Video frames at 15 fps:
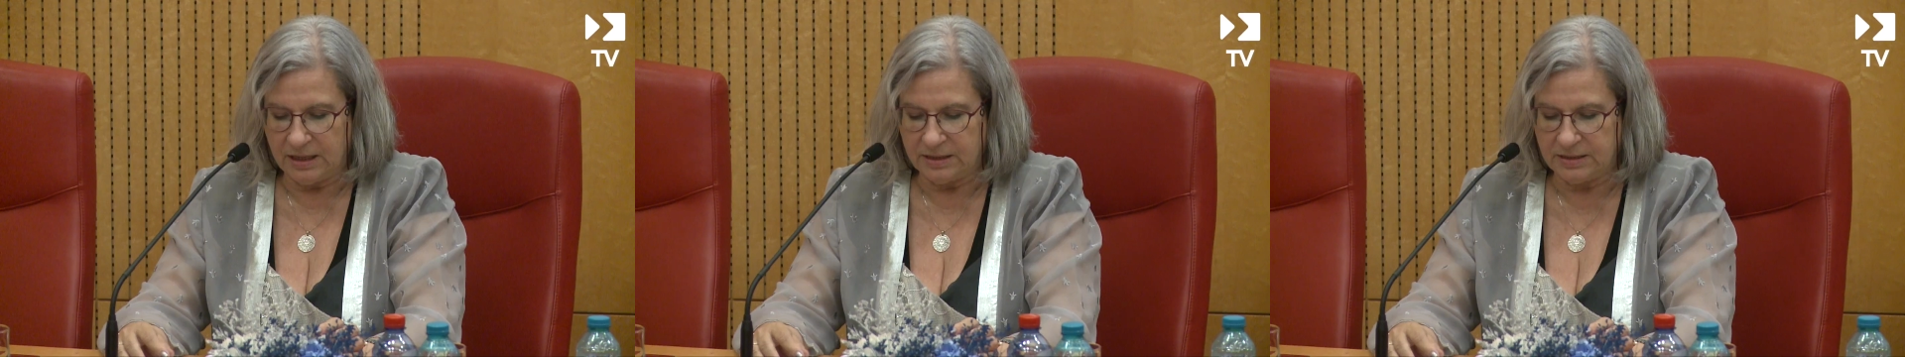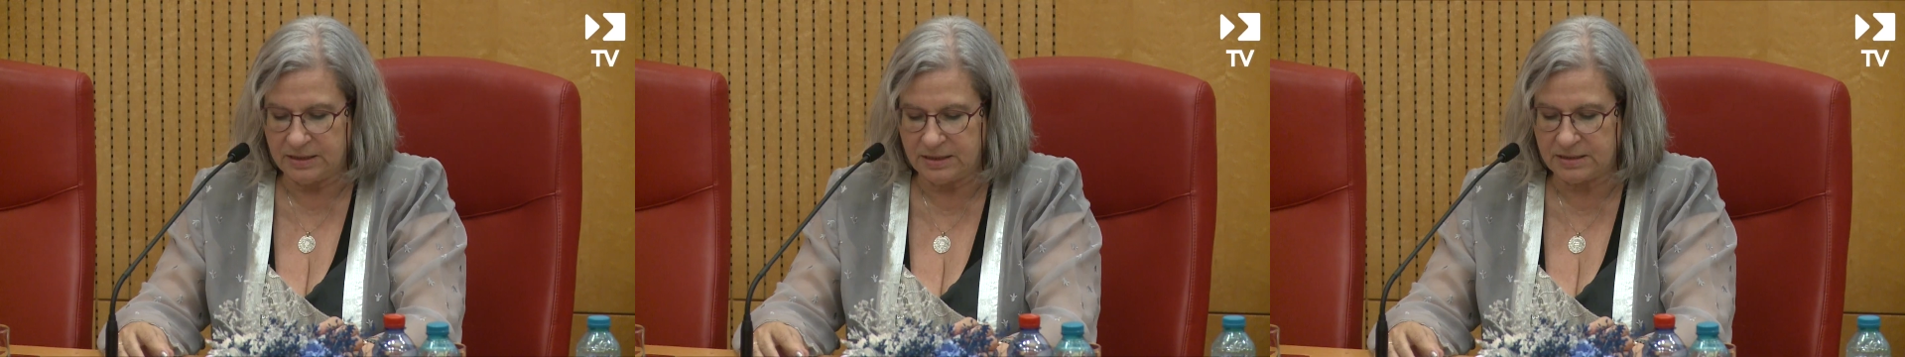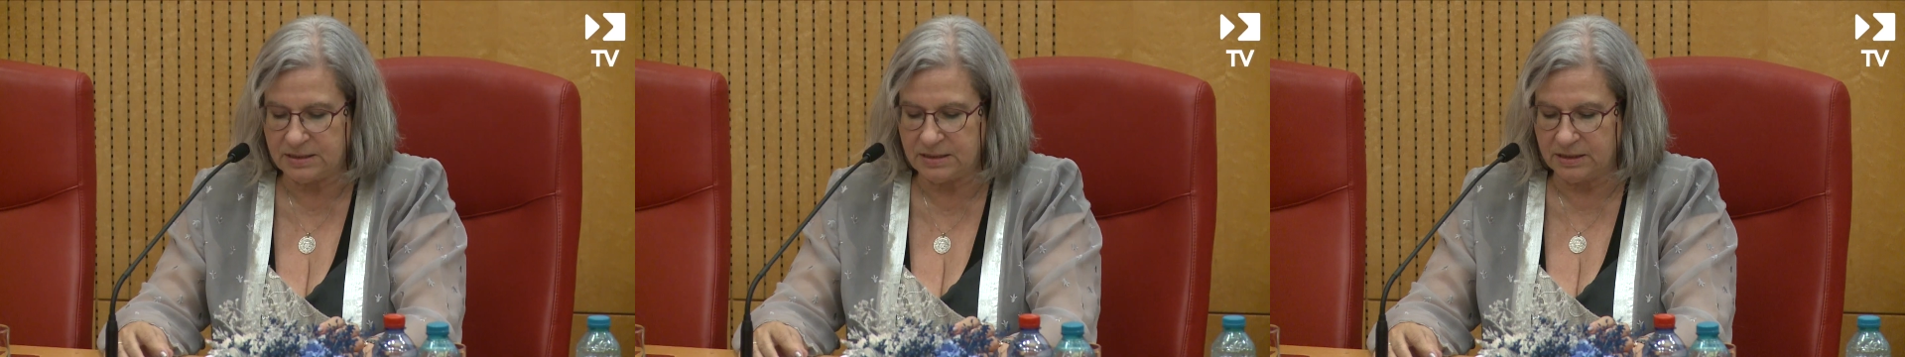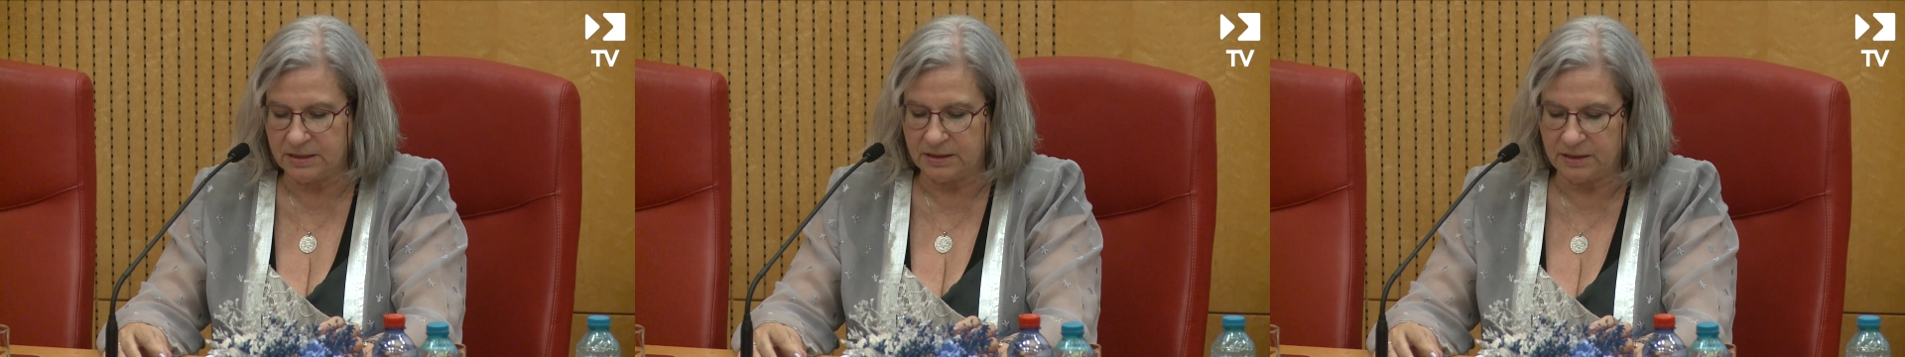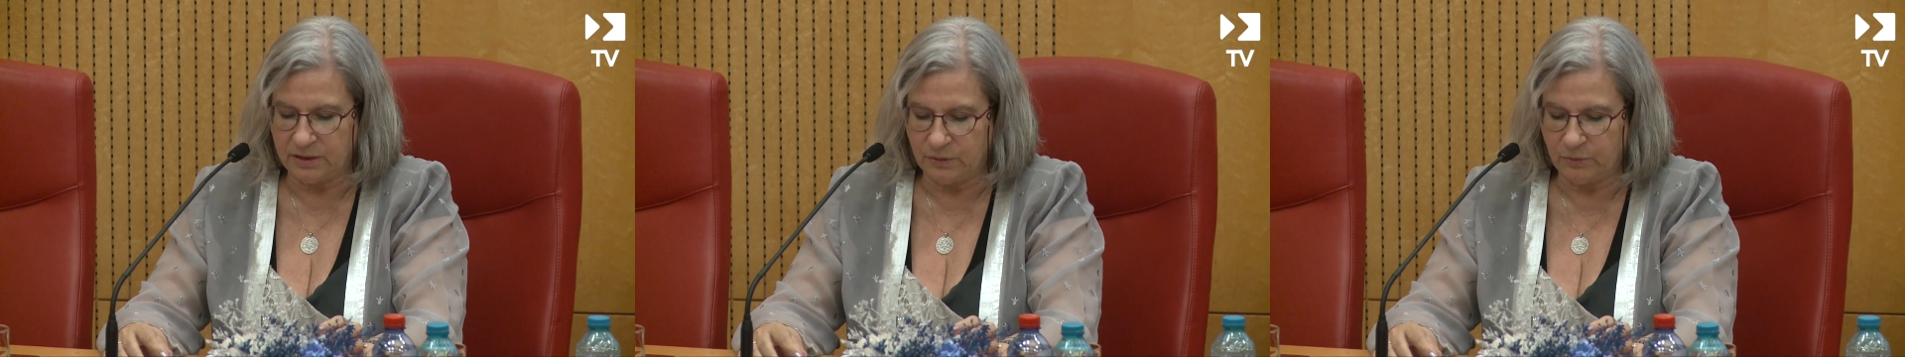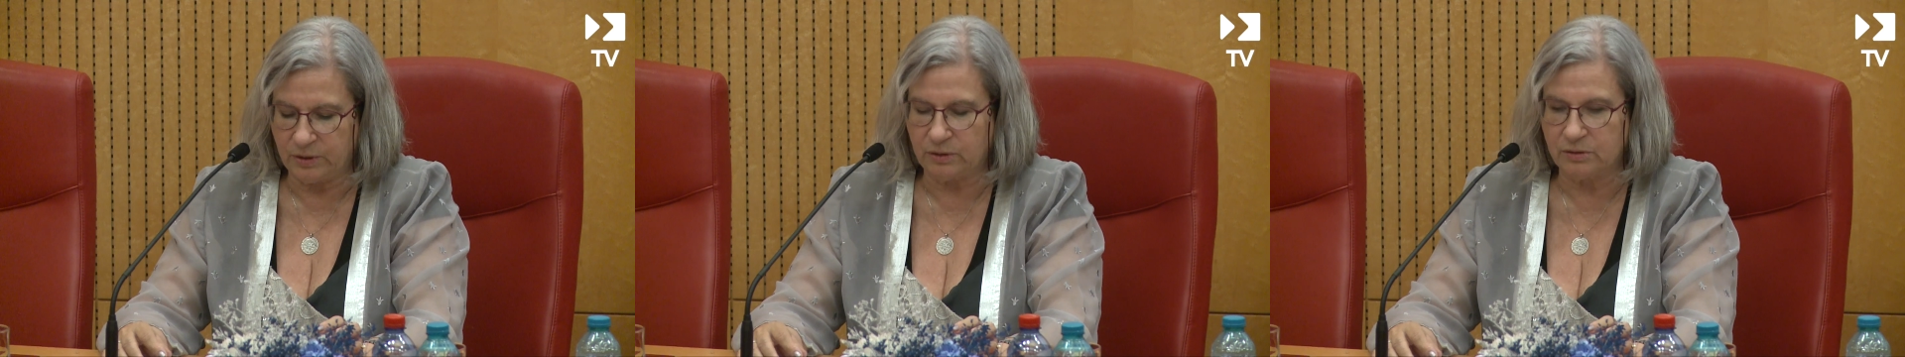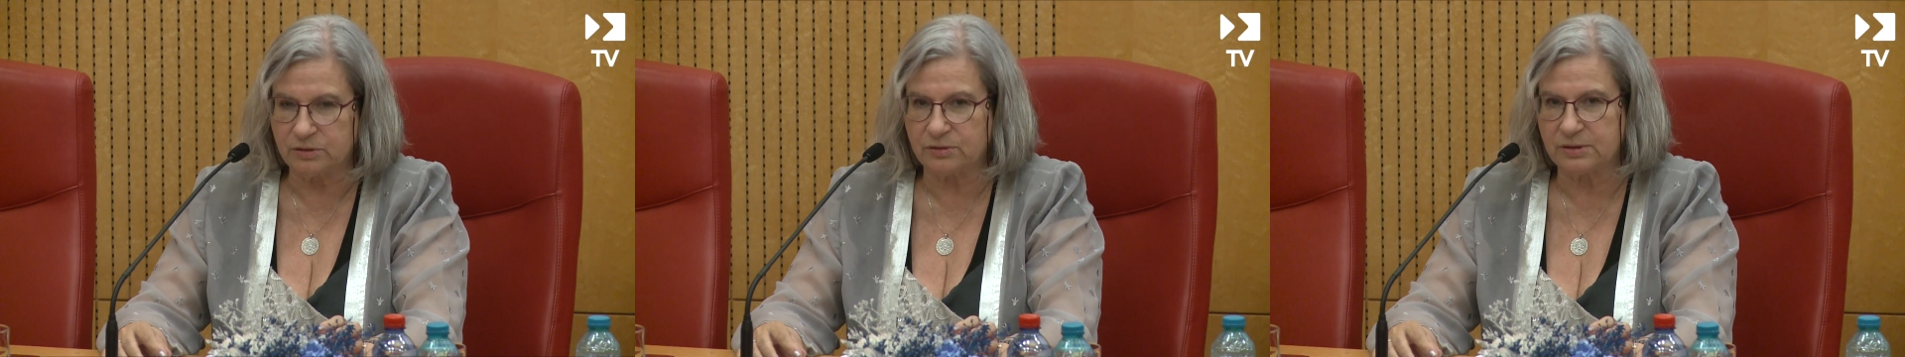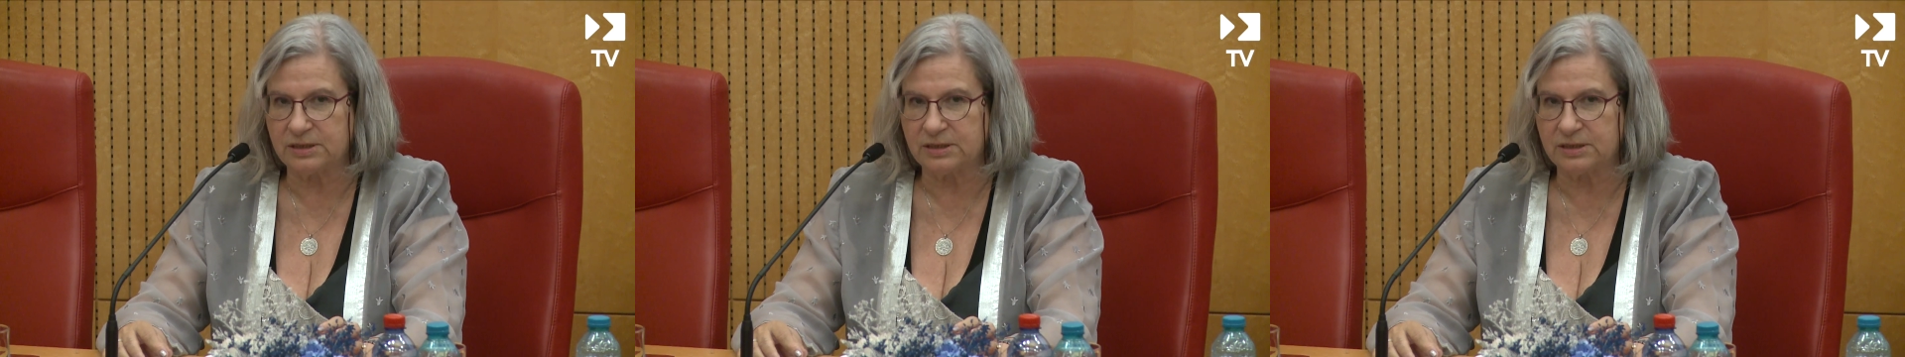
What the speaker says: This year, we also